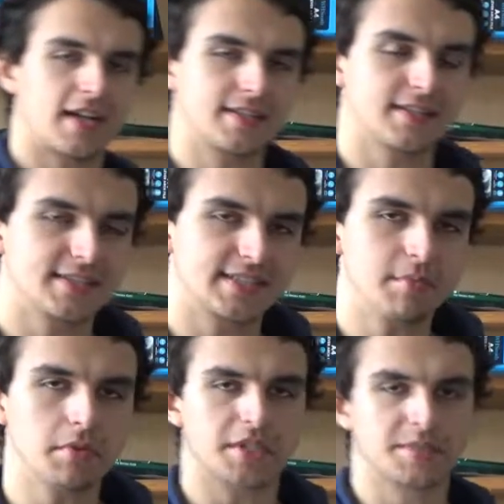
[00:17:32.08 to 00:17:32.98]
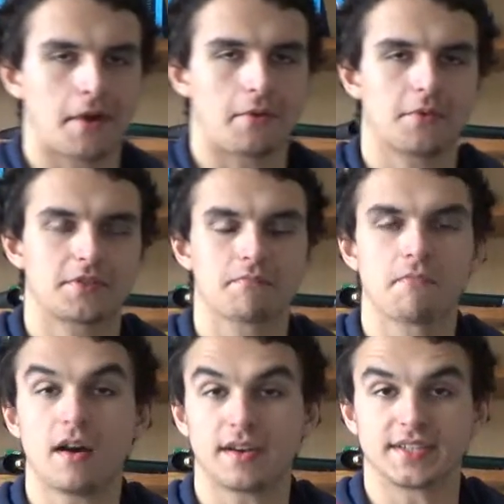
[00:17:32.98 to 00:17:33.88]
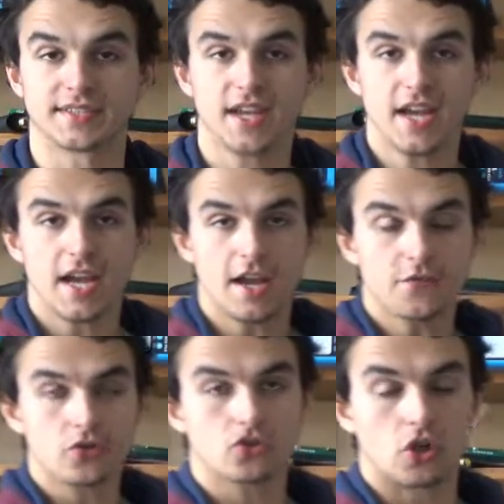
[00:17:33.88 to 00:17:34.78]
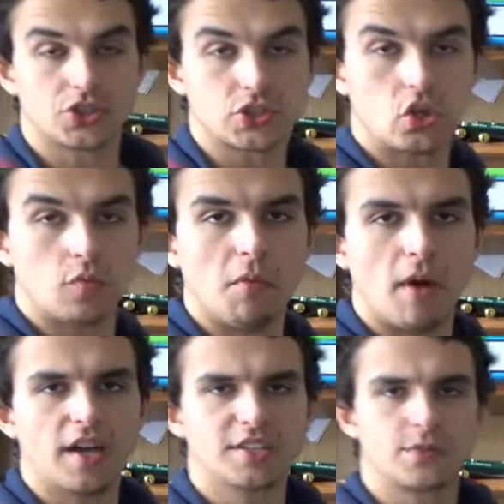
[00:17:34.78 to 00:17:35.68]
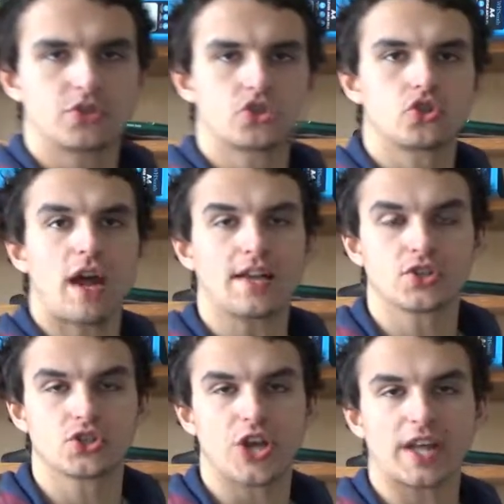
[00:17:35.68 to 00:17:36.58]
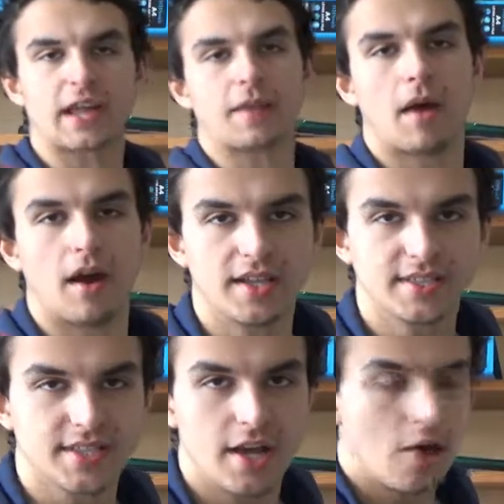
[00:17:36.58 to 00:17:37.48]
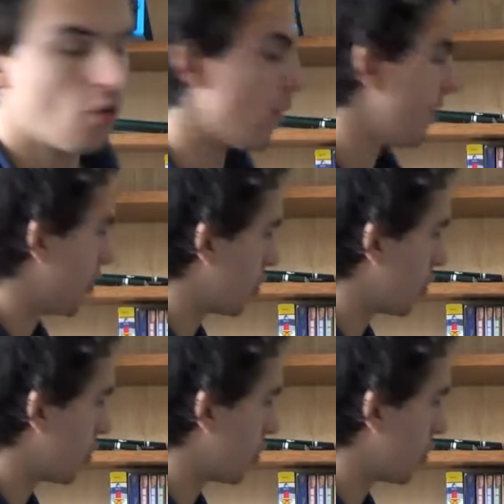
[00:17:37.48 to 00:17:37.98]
again did a similar experiment with mice. If you cross normal mice with transgenic mice with the